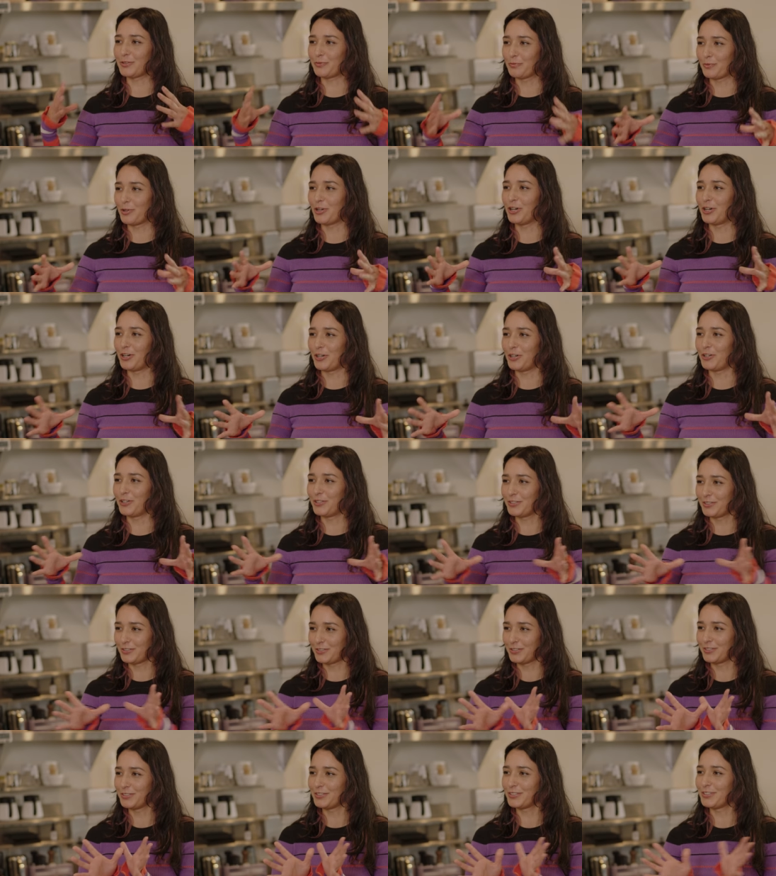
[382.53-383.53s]
small
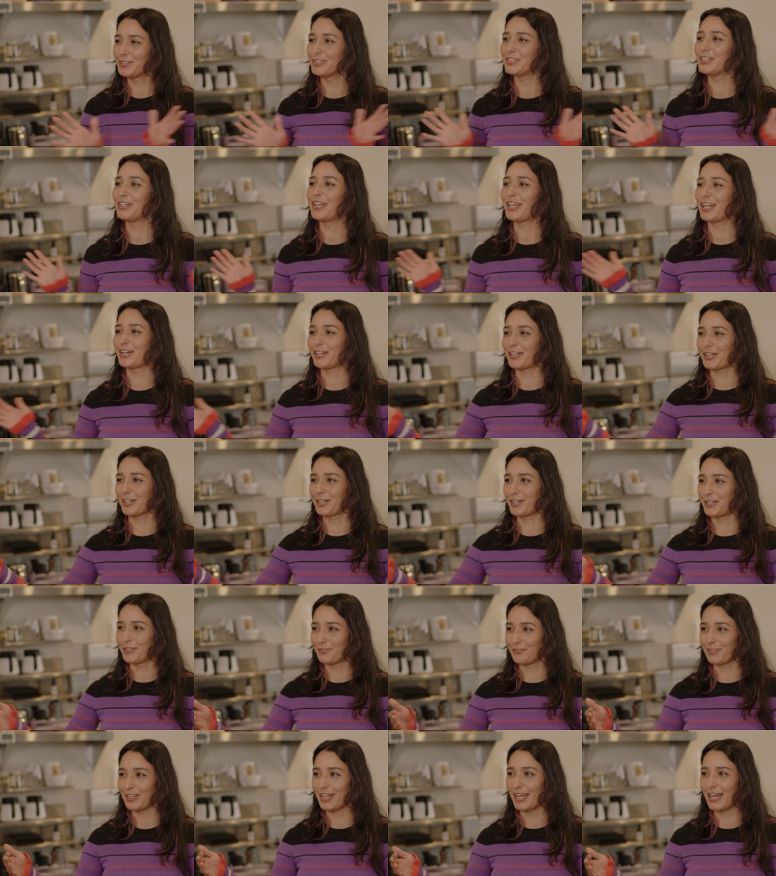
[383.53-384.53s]
area
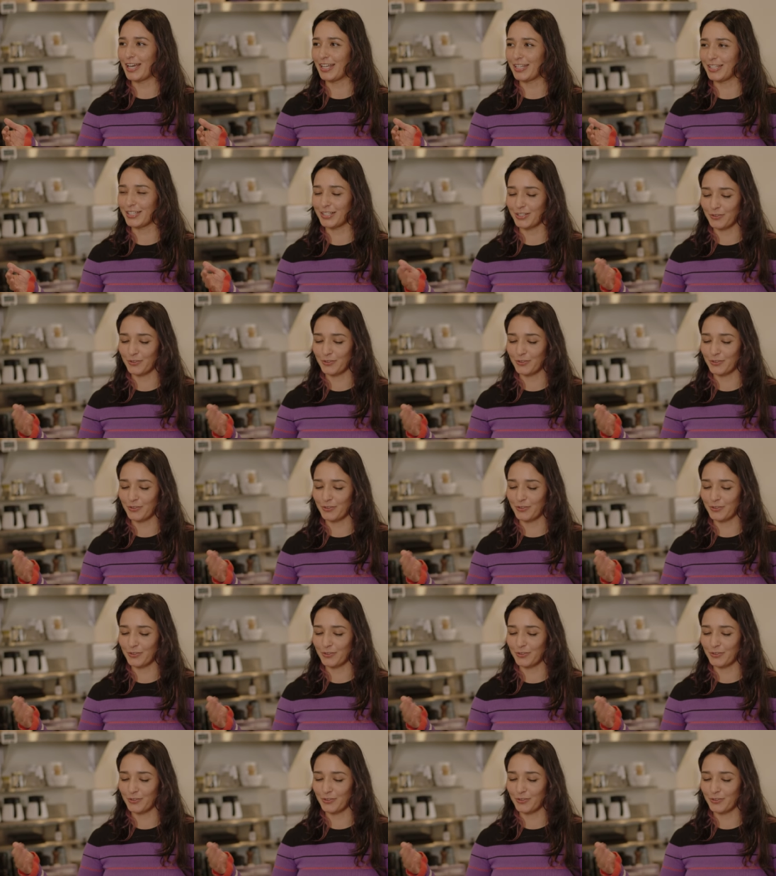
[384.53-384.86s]
of land?